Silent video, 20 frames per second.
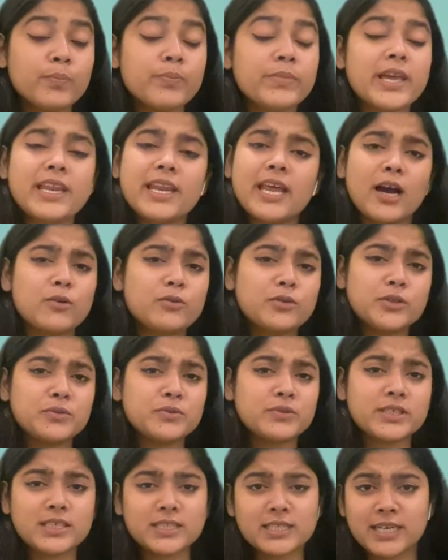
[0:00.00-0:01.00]
And how do you
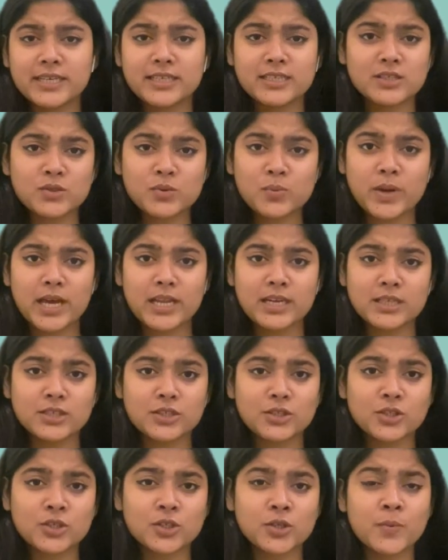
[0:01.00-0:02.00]
say that in
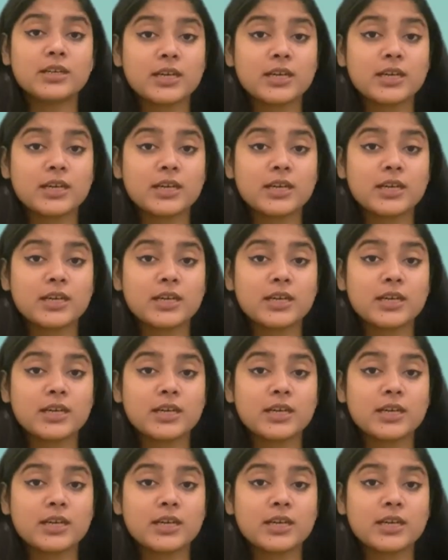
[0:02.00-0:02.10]
Spanish?